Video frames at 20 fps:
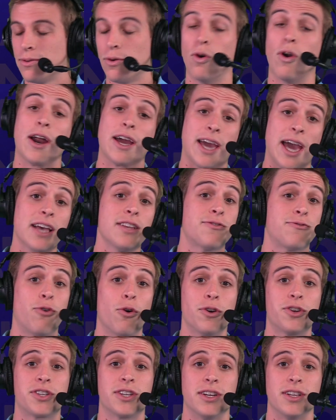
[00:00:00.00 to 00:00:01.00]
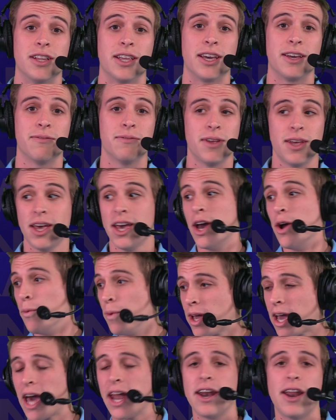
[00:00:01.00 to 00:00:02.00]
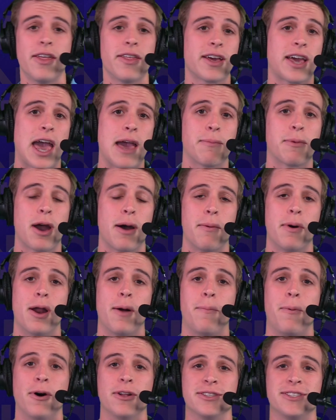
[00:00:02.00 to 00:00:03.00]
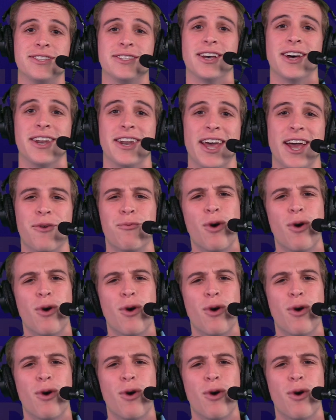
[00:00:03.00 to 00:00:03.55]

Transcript: or I guess fortunately, we got another game coming up on Sunday.